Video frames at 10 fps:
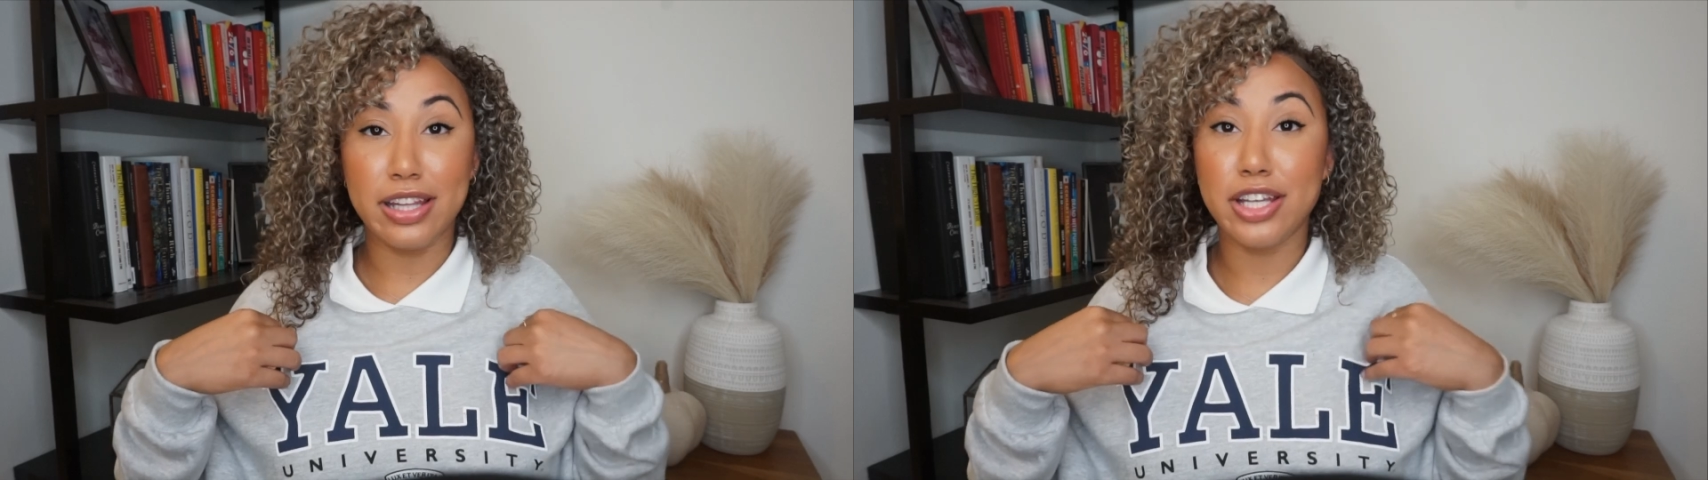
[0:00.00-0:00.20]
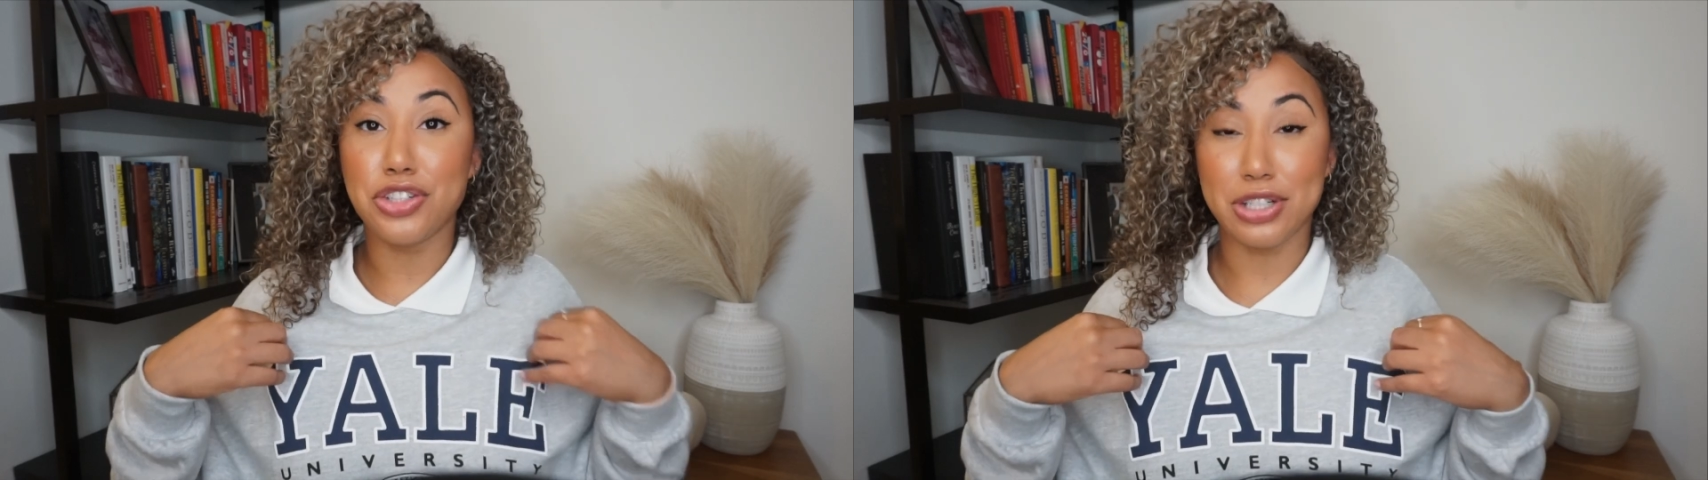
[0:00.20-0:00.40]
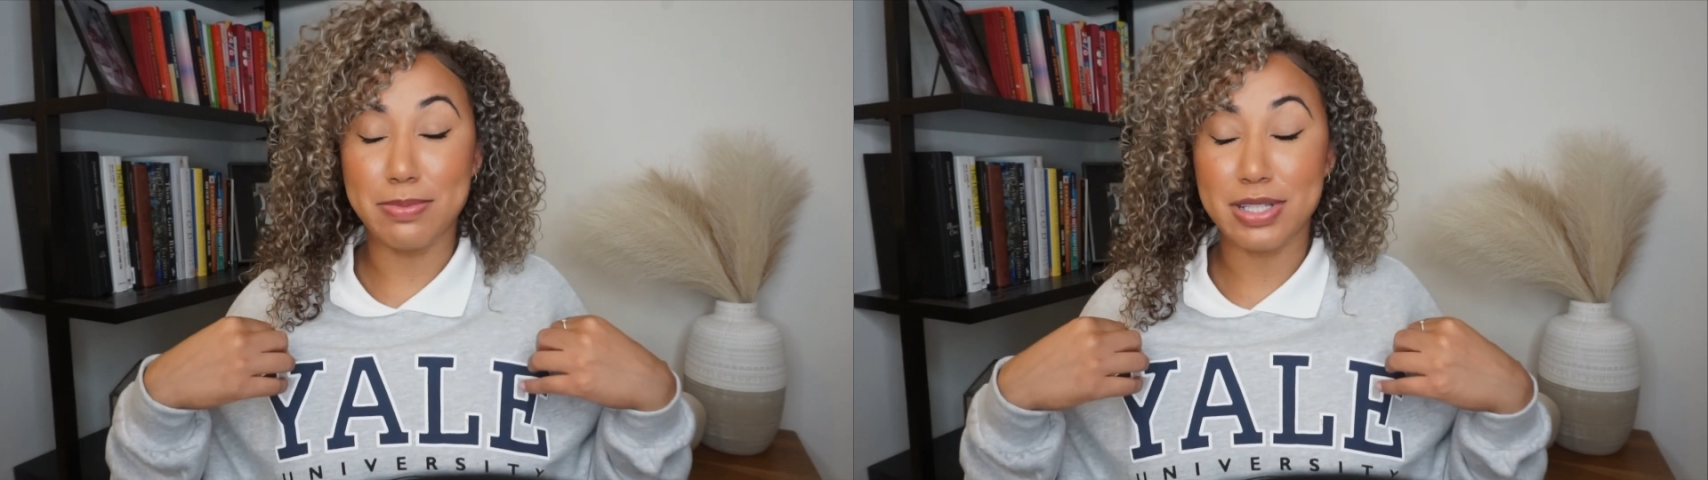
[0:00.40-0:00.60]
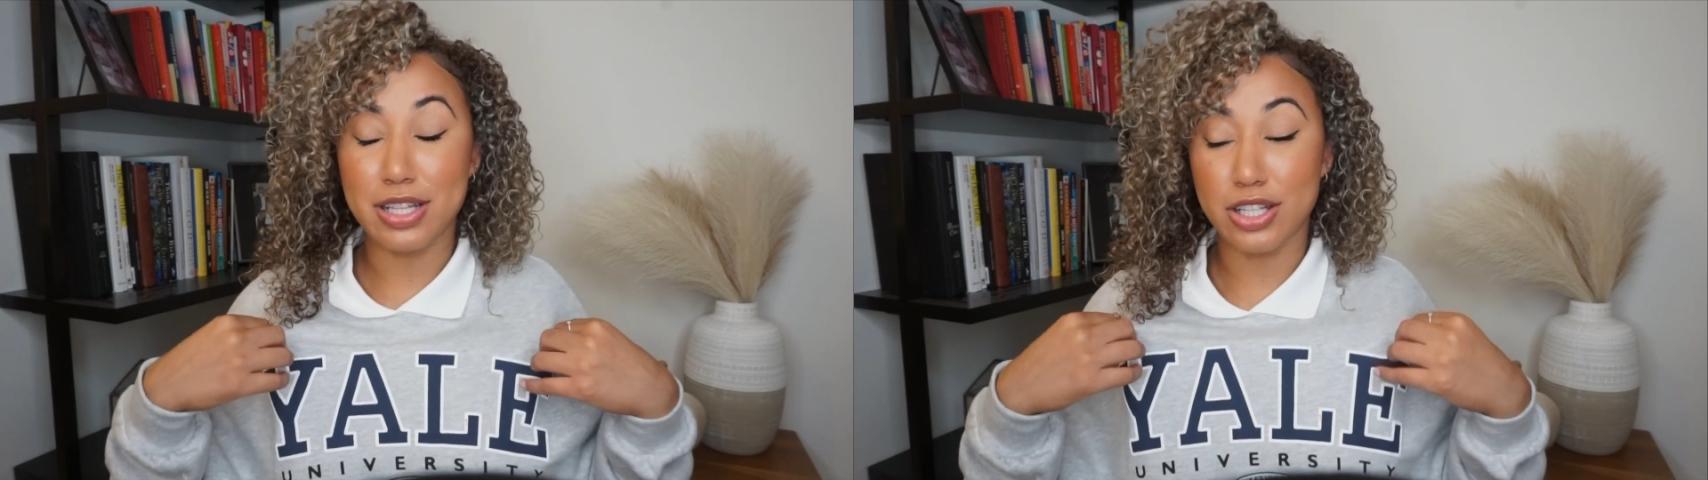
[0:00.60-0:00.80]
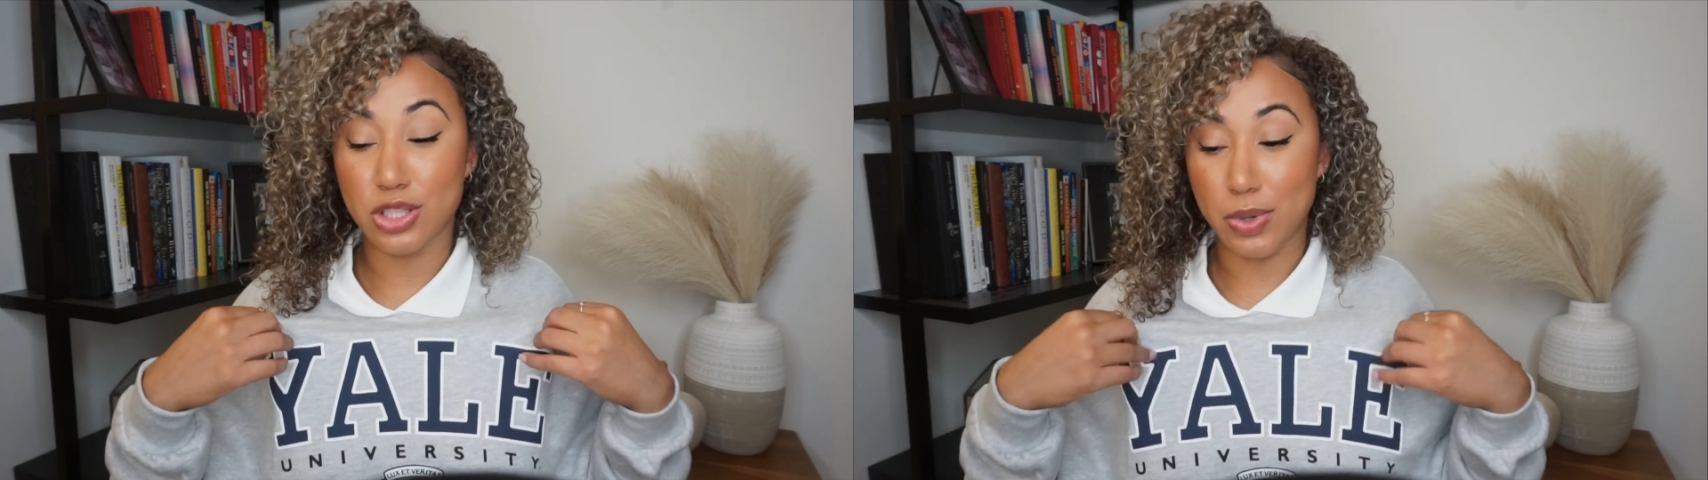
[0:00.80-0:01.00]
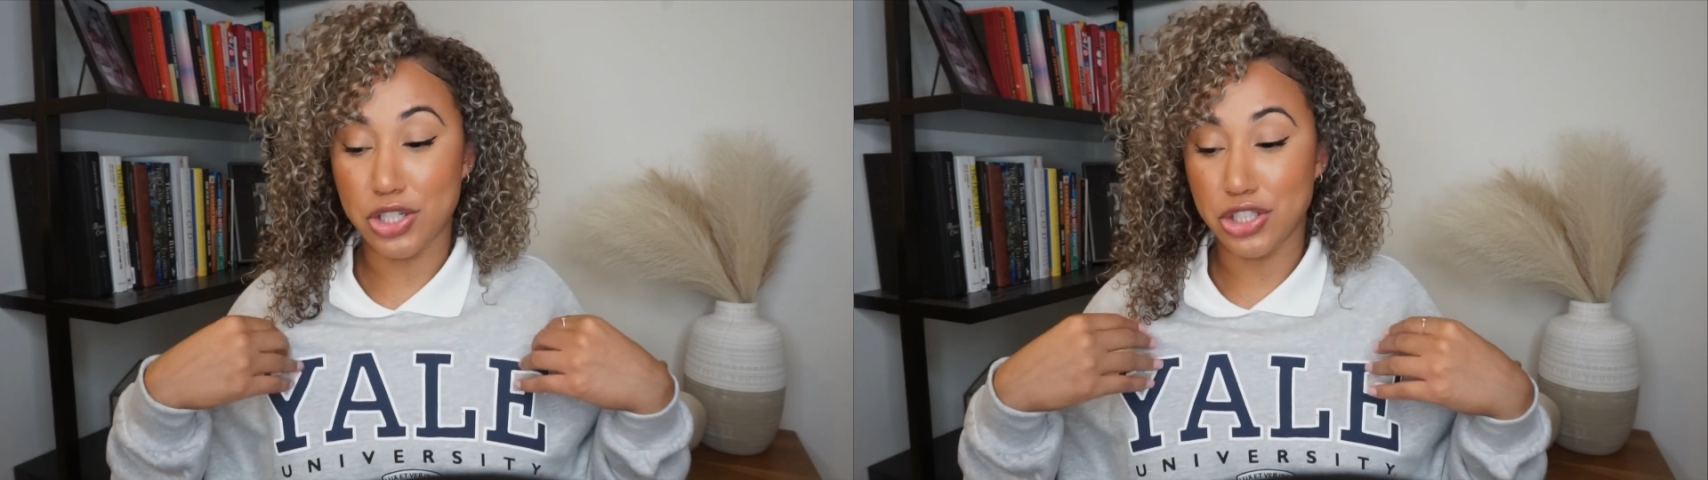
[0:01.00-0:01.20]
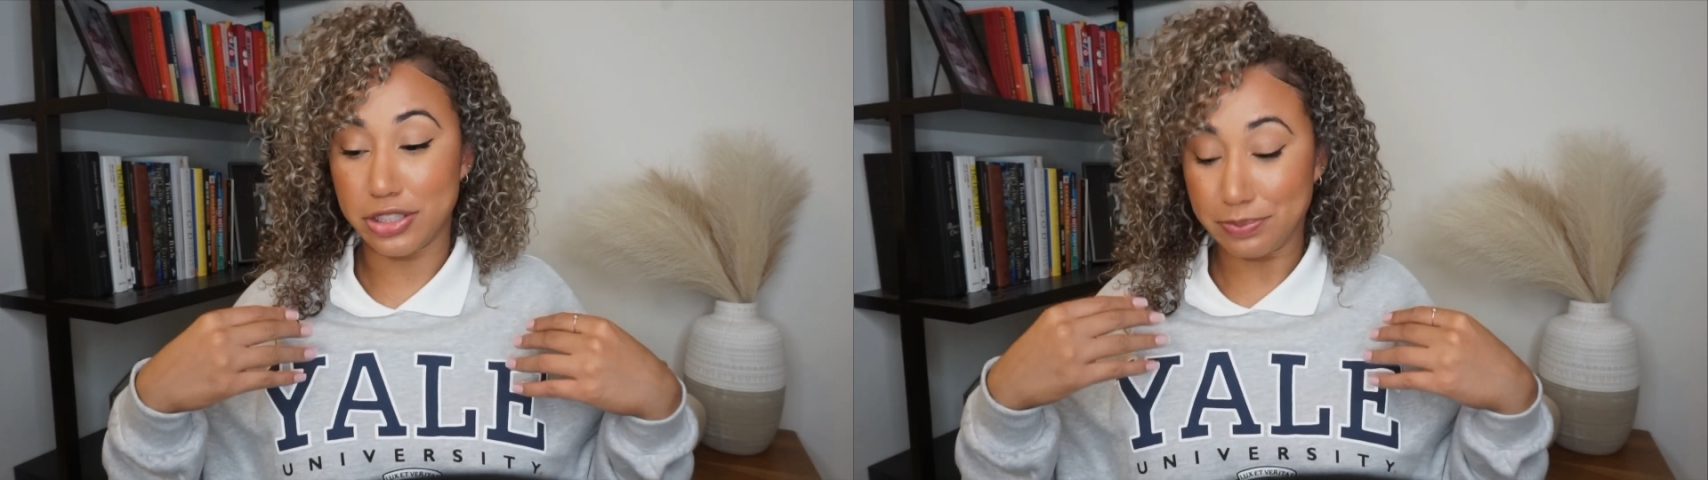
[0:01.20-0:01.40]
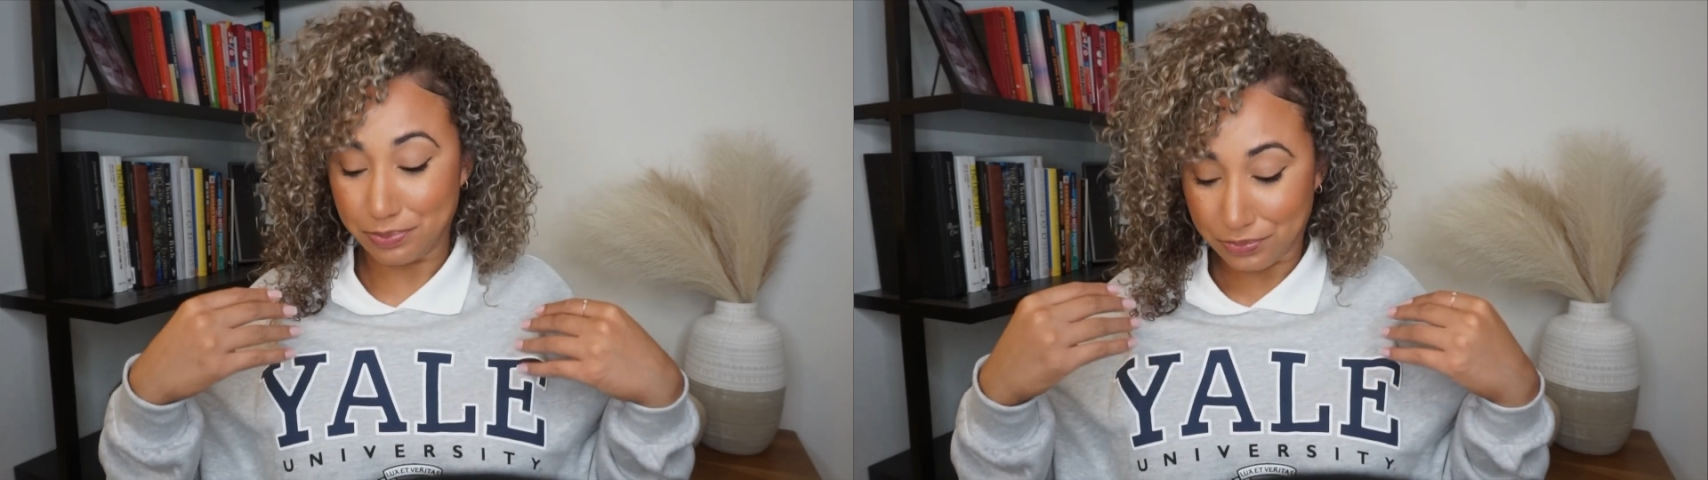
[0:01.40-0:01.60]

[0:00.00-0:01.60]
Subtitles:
League dreams in this sweatshirt.